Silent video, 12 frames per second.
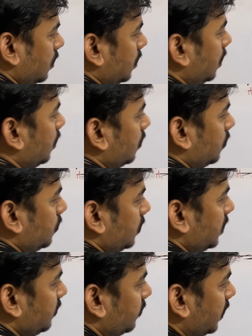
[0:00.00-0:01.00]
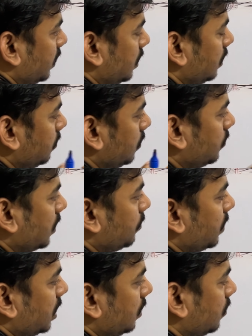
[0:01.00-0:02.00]
now if I give you one
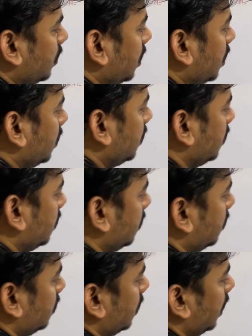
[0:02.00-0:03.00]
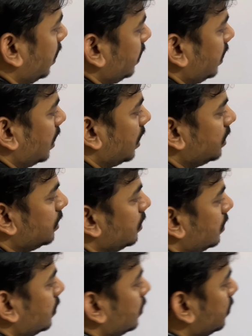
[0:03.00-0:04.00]
particular aldehyde,
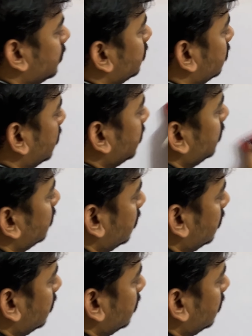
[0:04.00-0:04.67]
okay,